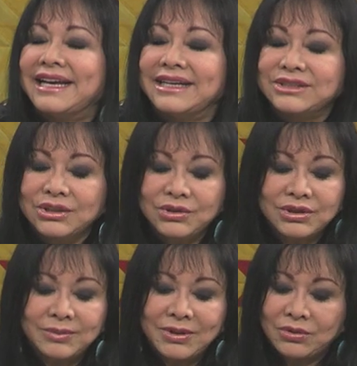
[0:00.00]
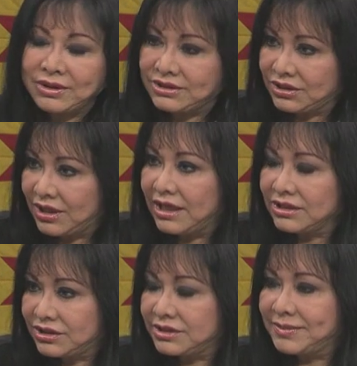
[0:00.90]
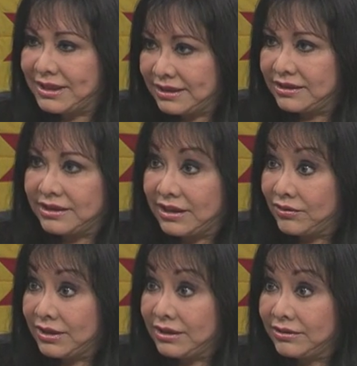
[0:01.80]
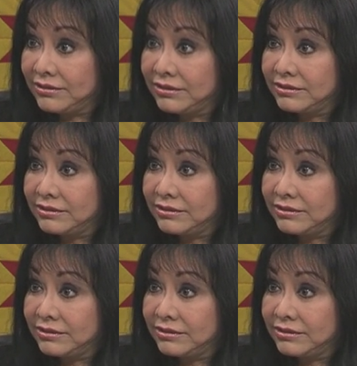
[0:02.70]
And so you're going to be going to colleges mainly in the area here?